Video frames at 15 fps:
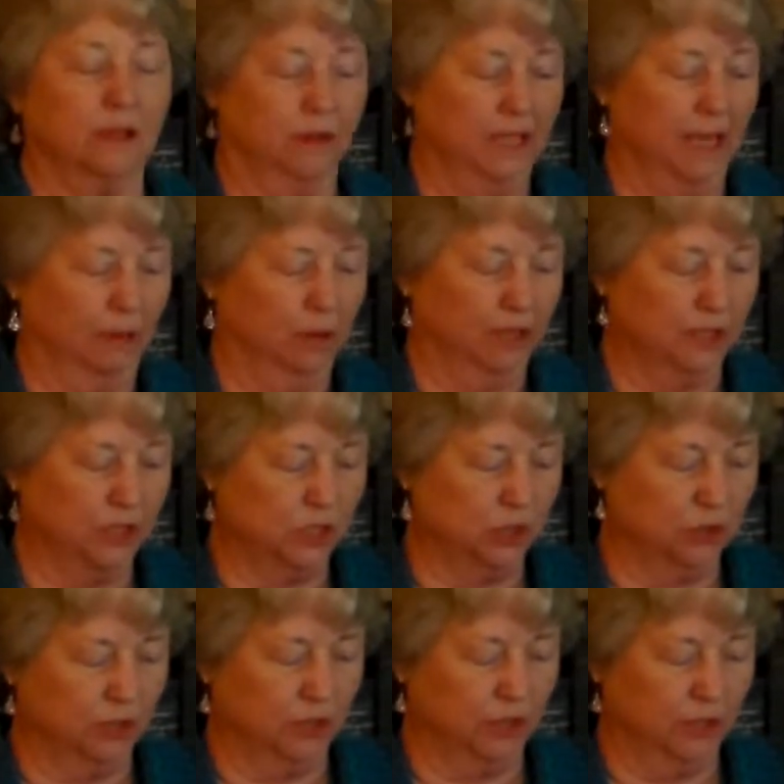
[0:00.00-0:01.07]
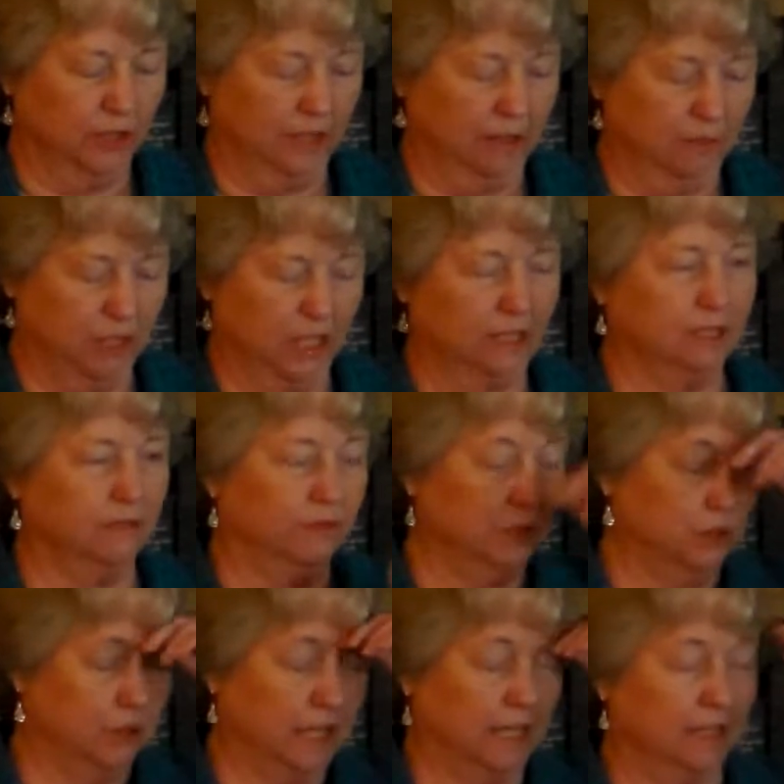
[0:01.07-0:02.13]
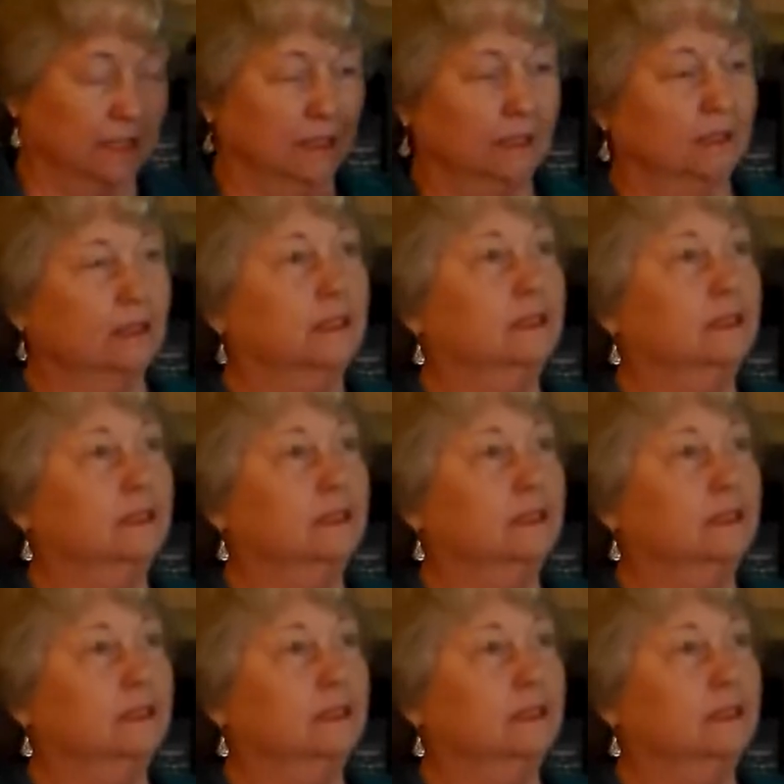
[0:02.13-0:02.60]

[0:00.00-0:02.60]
So, yeah, what is your objective to get